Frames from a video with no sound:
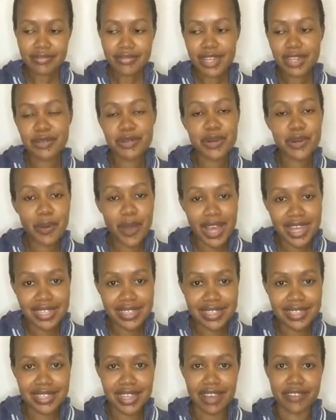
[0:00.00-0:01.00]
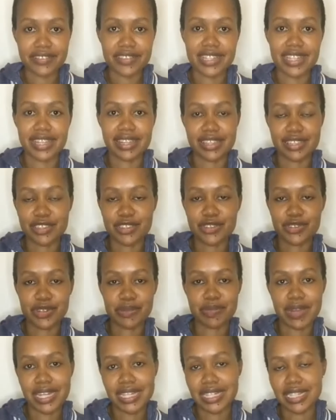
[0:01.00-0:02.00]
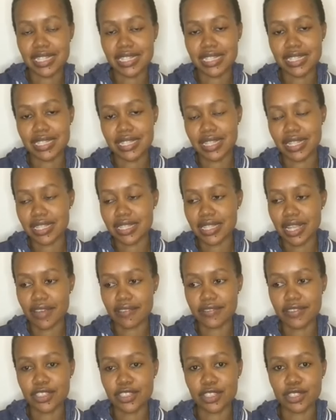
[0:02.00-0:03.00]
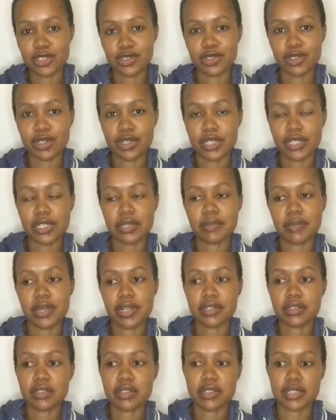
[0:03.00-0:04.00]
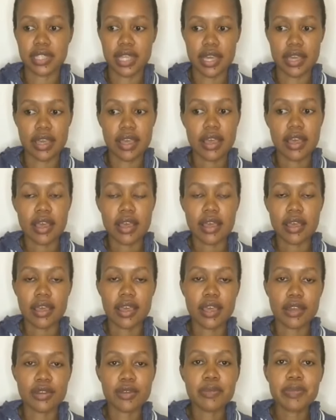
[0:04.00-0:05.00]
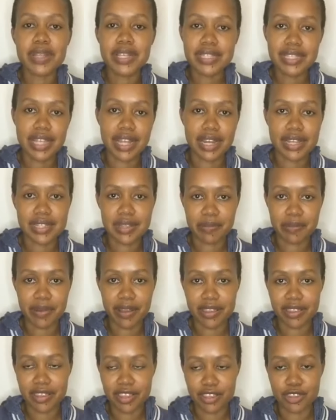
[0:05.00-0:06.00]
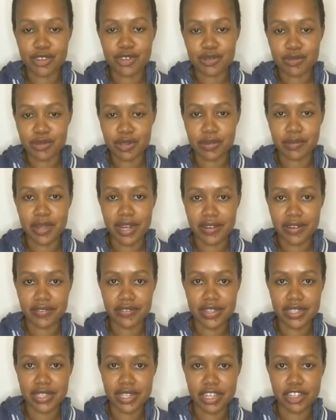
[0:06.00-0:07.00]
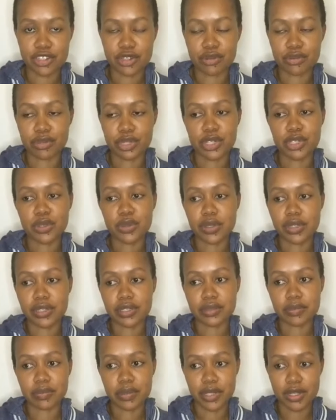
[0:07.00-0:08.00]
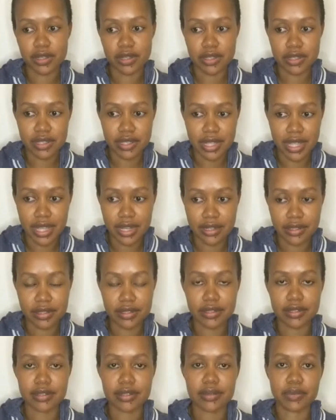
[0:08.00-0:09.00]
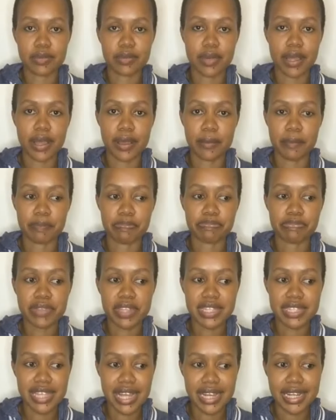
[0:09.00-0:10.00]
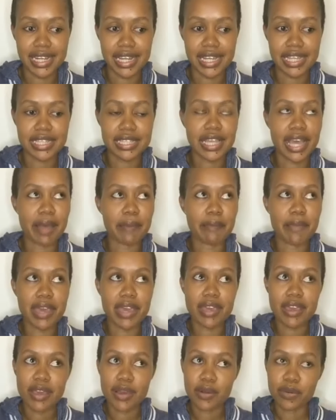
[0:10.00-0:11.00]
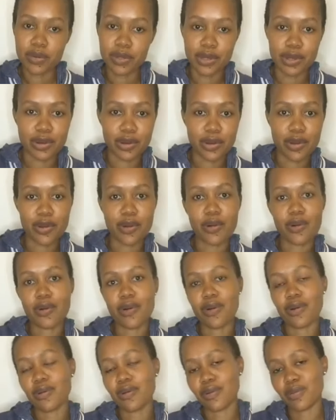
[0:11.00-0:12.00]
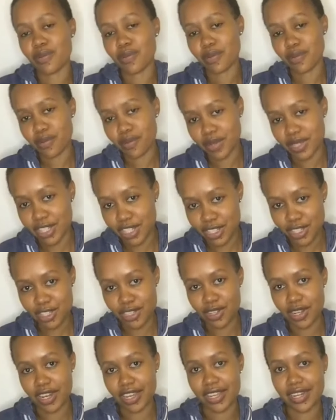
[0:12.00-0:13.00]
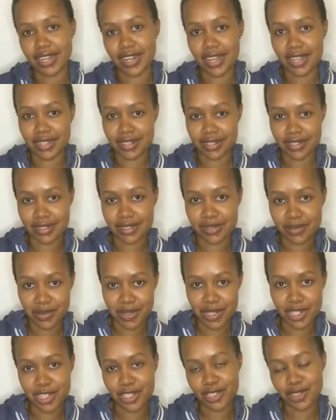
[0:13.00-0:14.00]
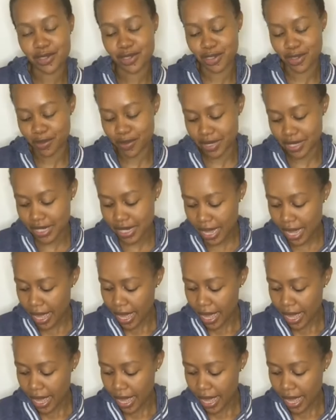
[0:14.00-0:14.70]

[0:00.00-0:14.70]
requests after the stream I did this afternoon on email to say, can you please tell us about the new moon manifestation ritual, because then Sunday is coming, we don't know, we need to learn and we need to do it.